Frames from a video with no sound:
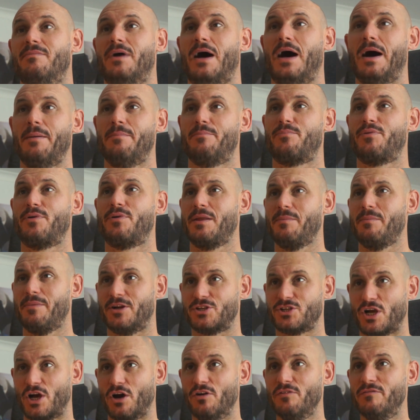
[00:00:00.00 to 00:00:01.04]
are pretty
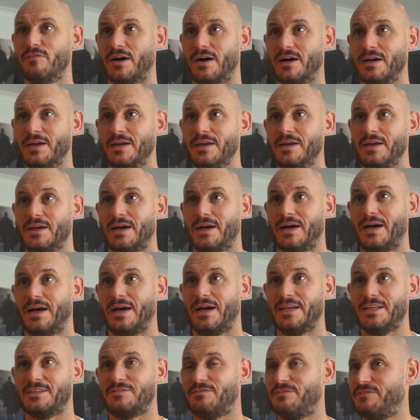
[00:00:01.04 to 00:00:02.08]
much over.
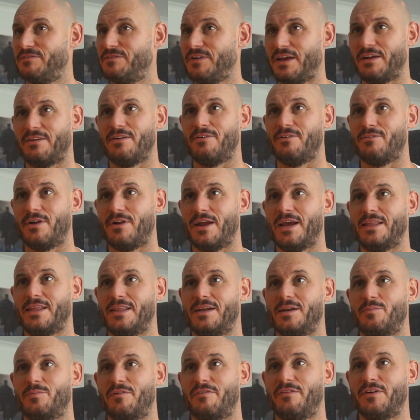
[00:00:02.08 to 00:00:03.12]
It's very rare
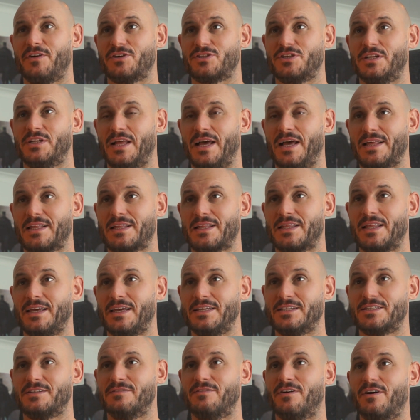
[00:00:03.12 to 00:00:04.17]
that a professional
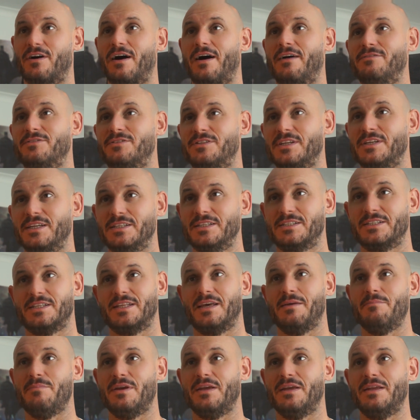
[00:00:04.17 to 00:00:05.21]
athlete survives into
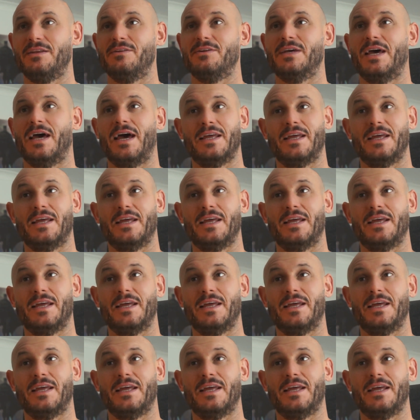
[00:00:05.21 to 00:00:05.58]
their mid